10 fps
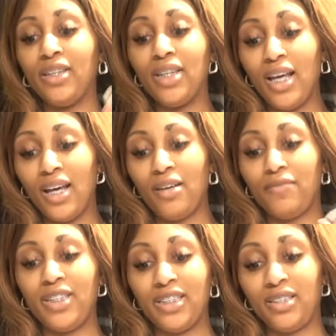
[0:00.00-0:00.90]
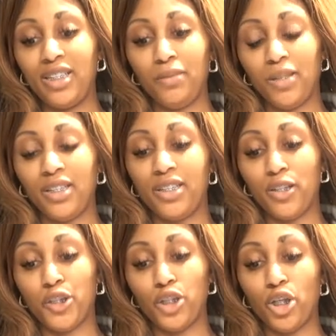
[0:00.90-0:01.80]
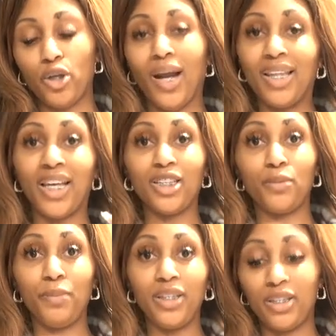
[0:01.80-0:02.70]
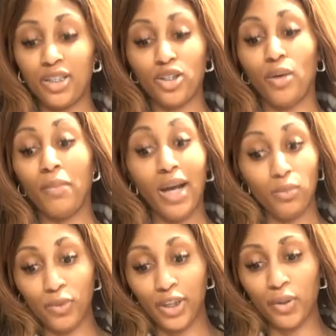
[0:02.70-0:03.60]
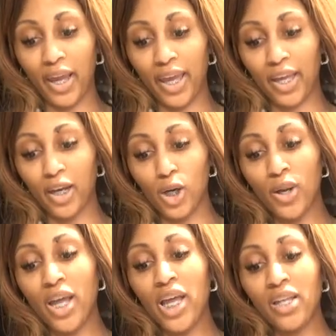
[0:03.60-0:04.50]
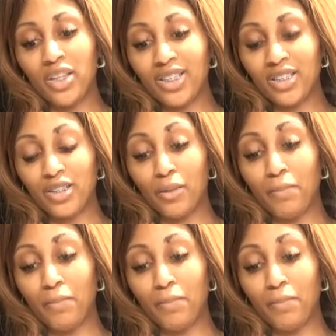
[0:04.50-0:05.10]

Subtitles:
love this deep conditioner. They I like suck. To put this on my real hair. This is the